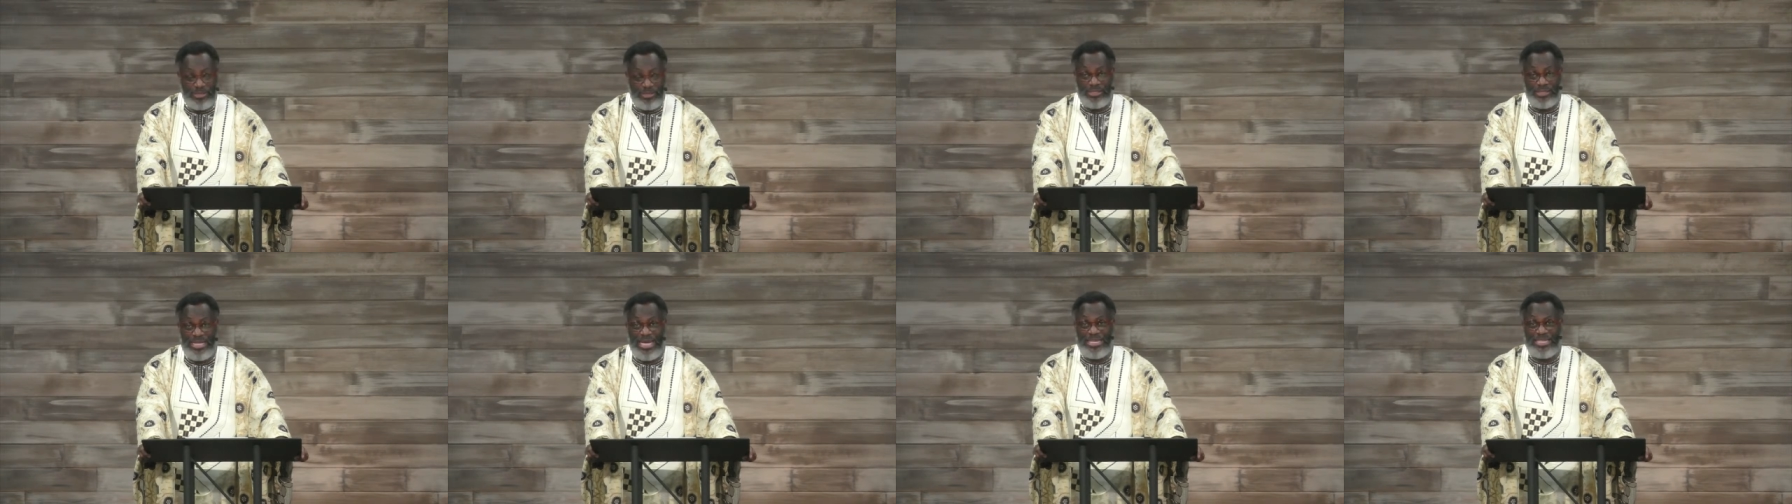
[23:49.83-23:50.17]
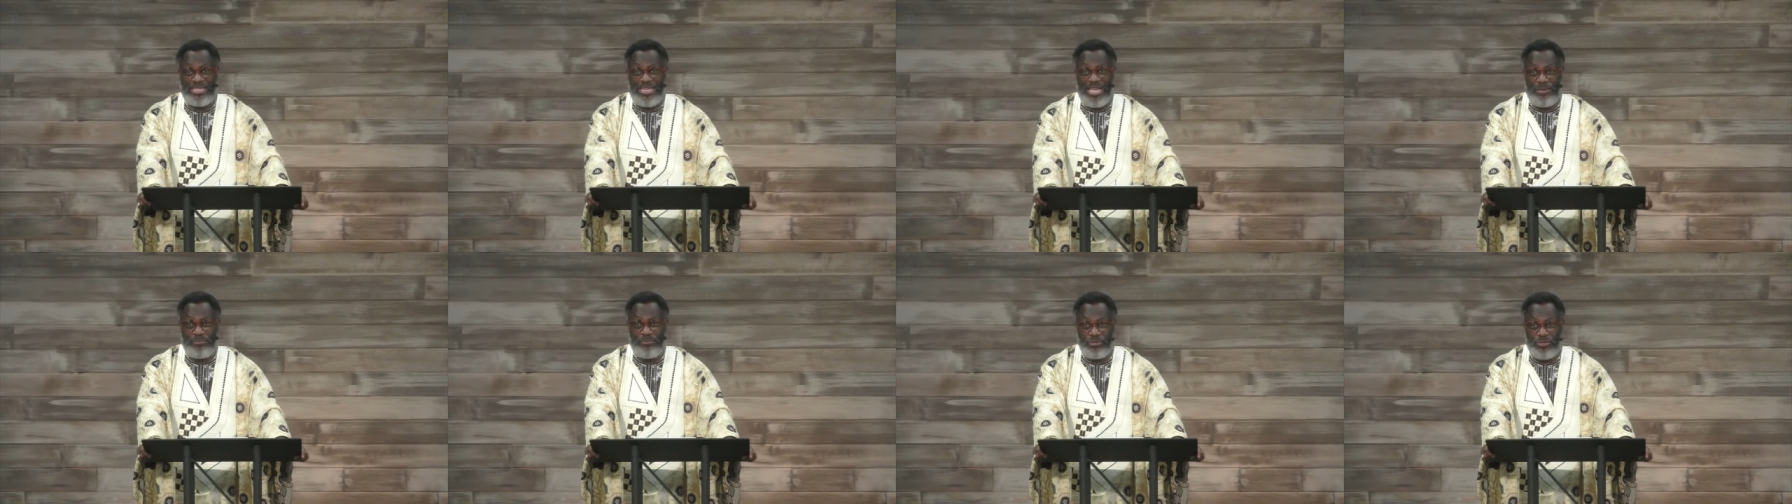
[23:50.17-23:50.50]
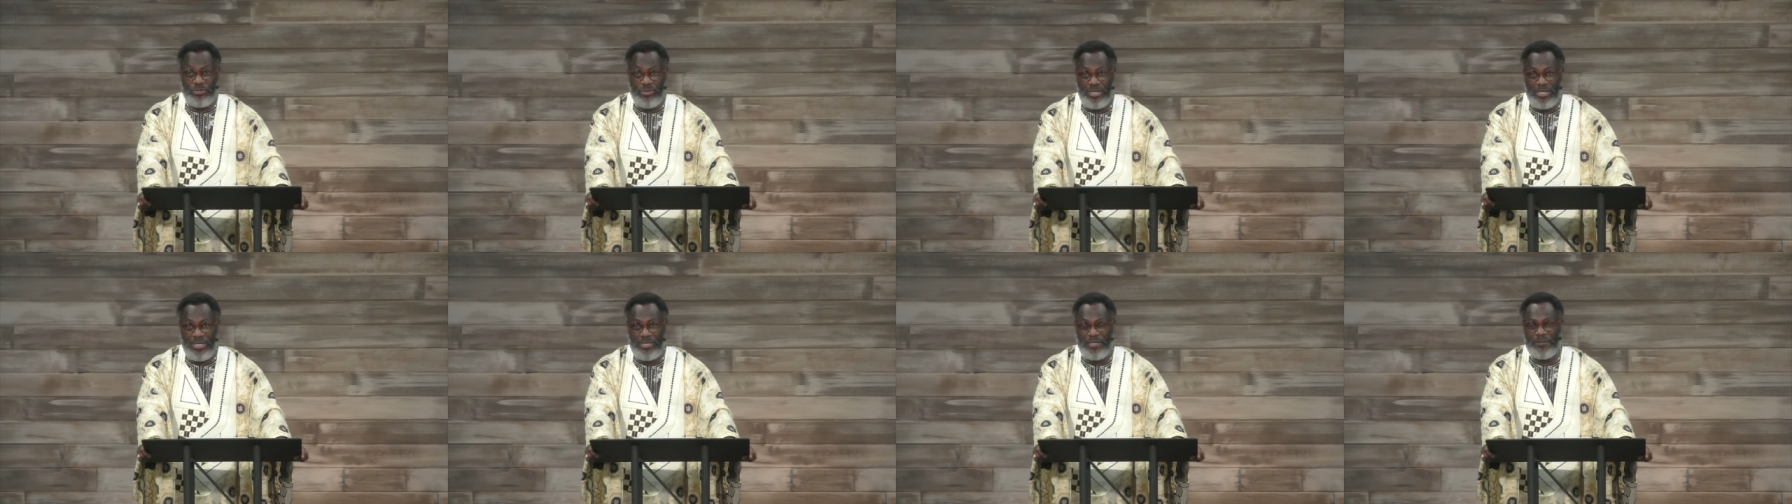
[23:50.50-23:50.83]
that came to
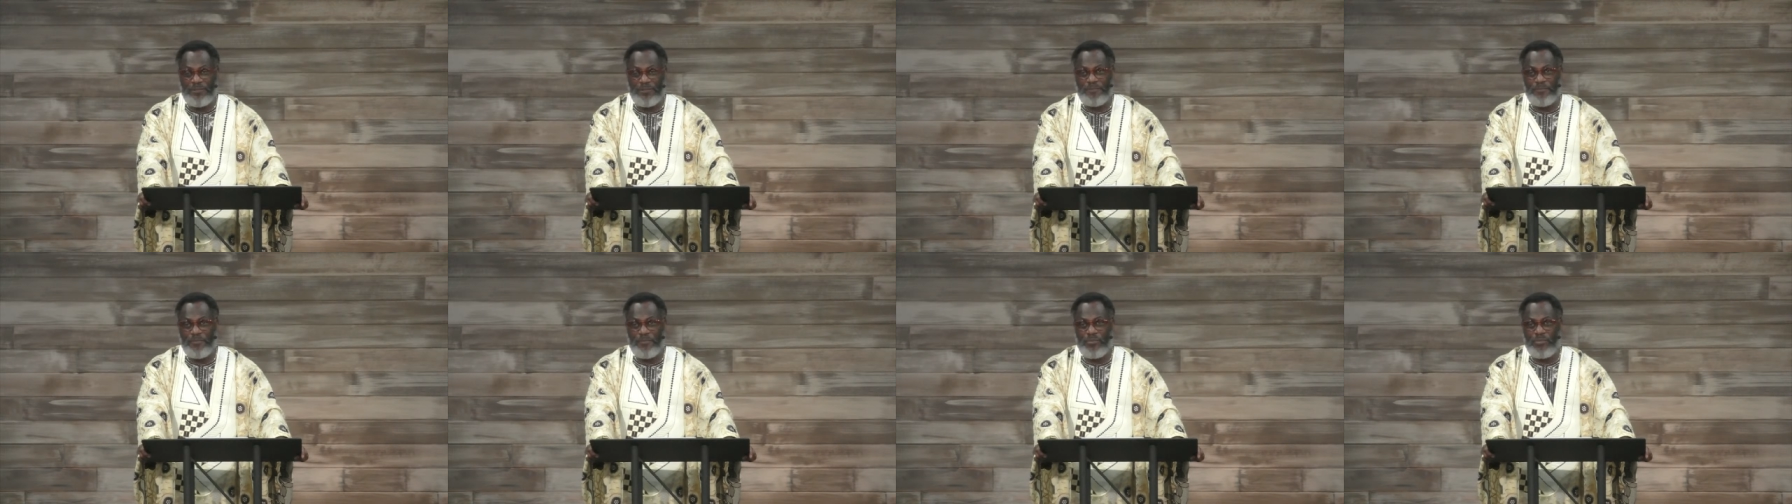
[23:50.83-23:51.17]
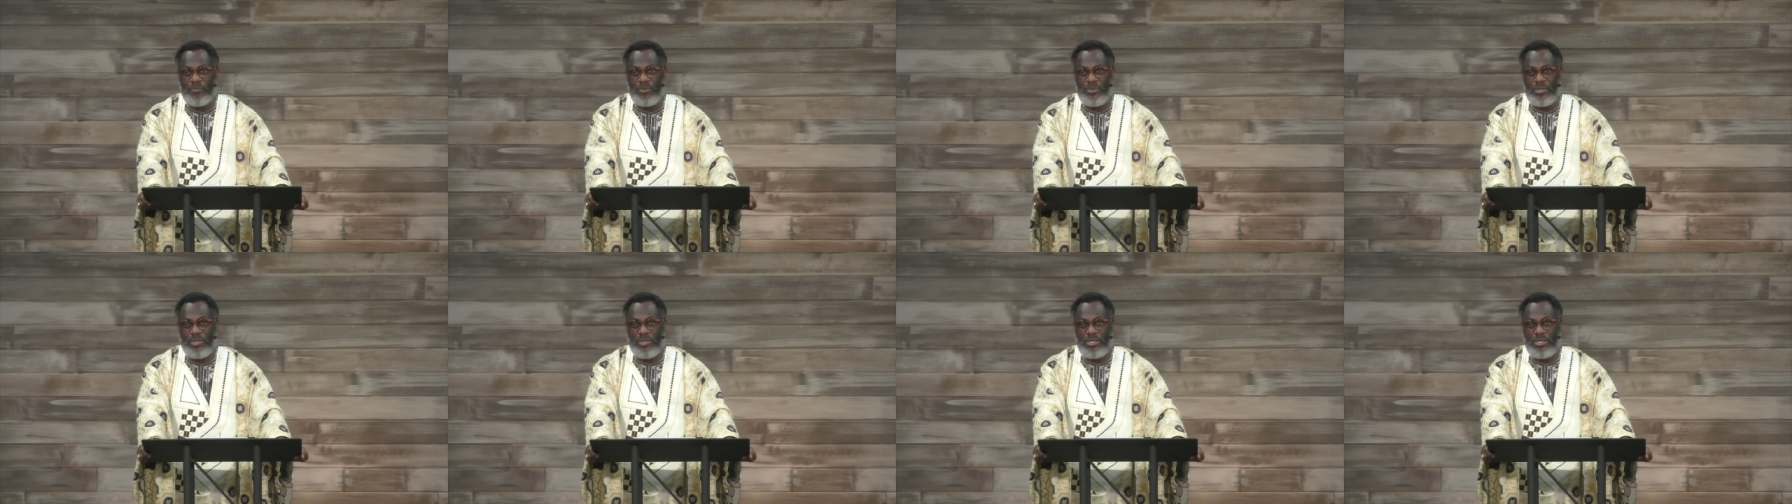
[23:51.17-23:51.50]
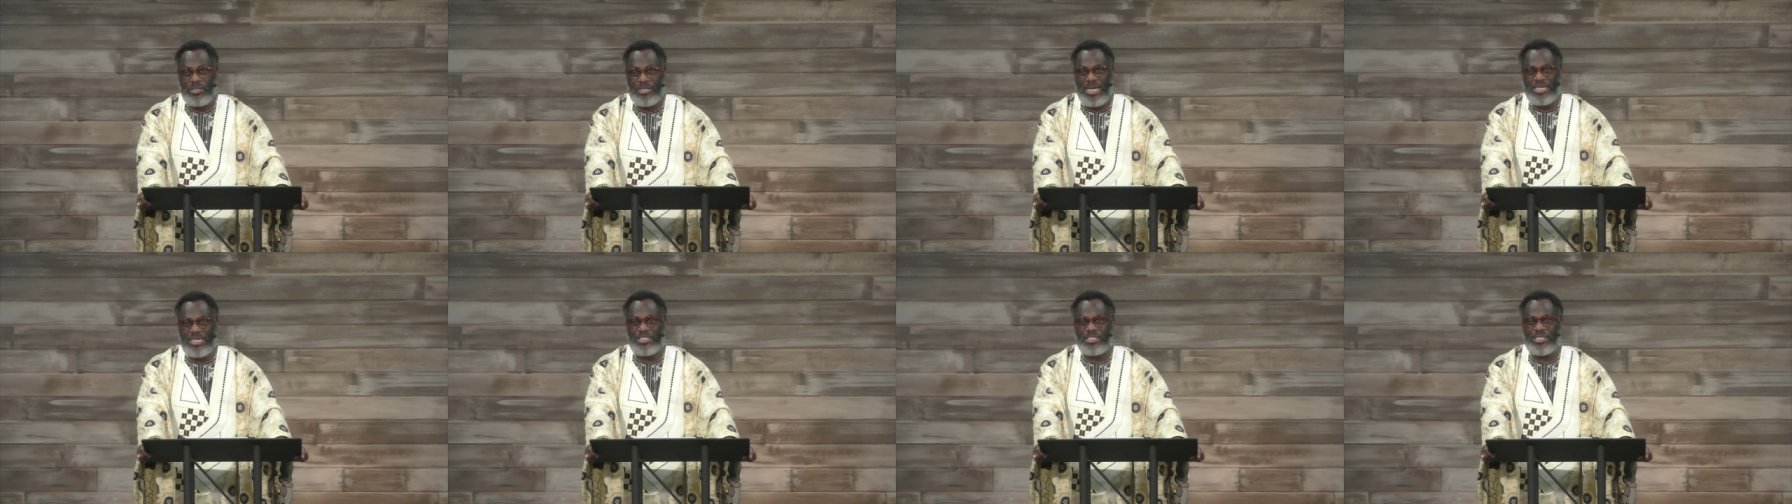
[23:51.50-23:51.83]
her,
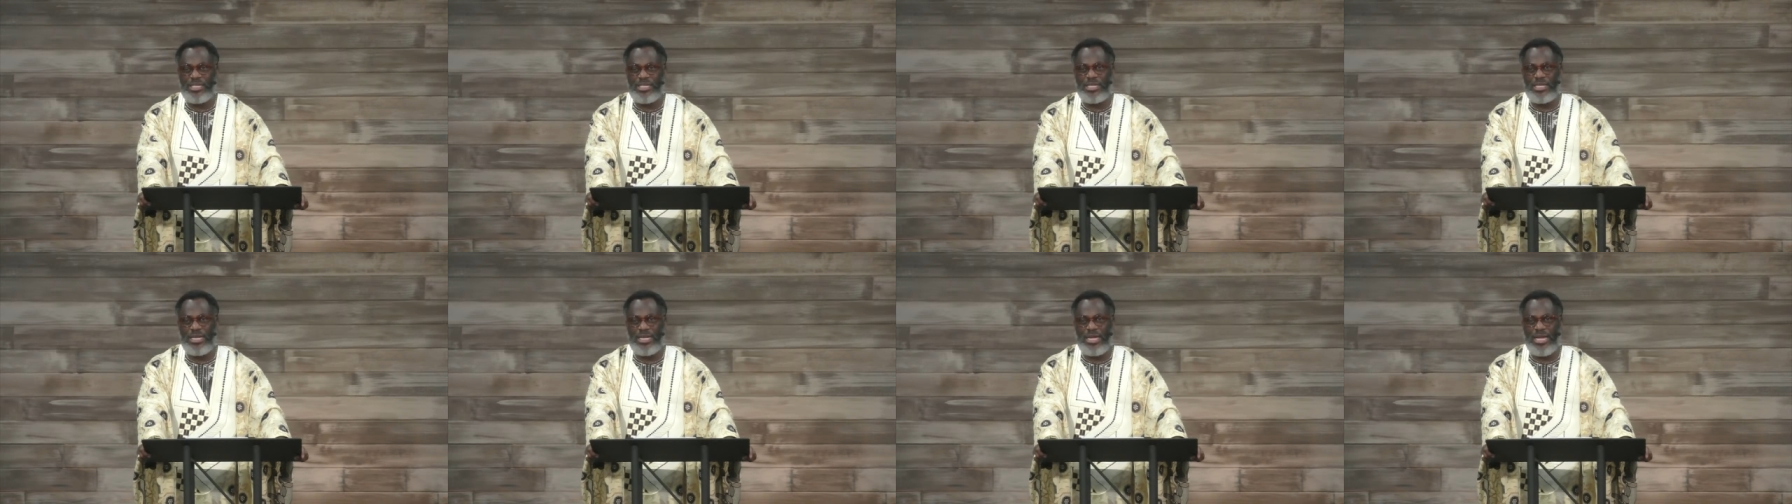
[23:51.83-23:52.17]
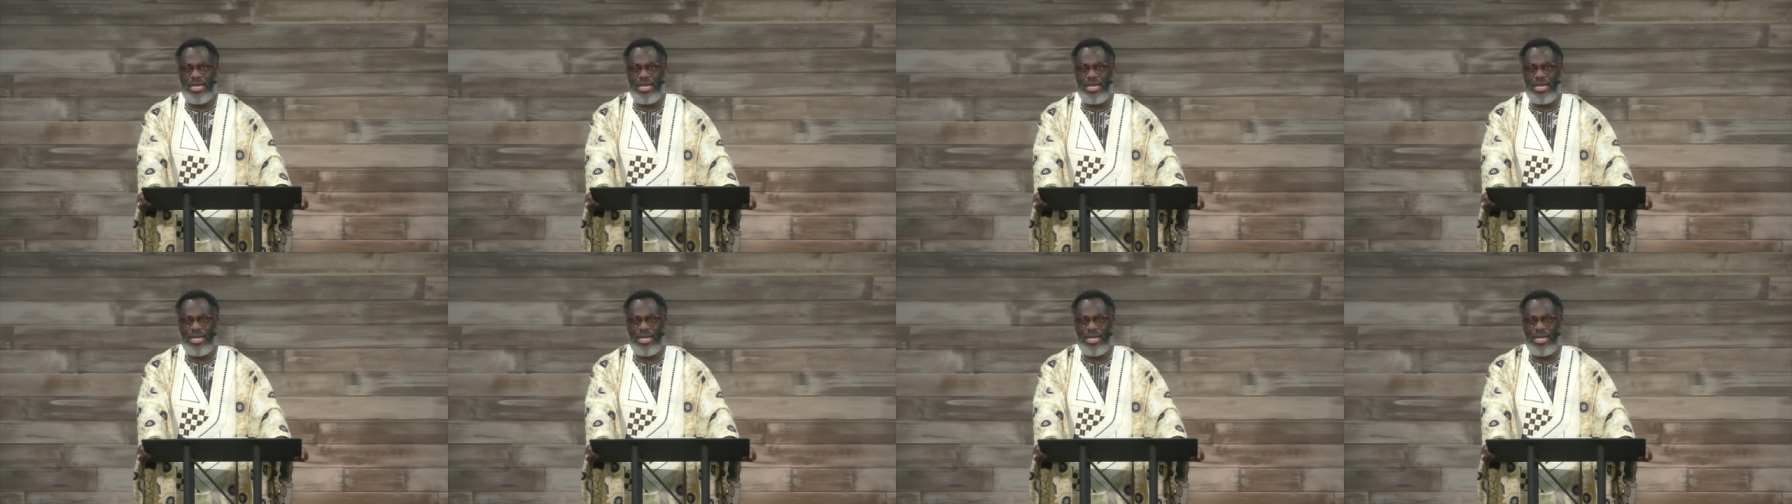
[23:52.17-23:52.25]
that she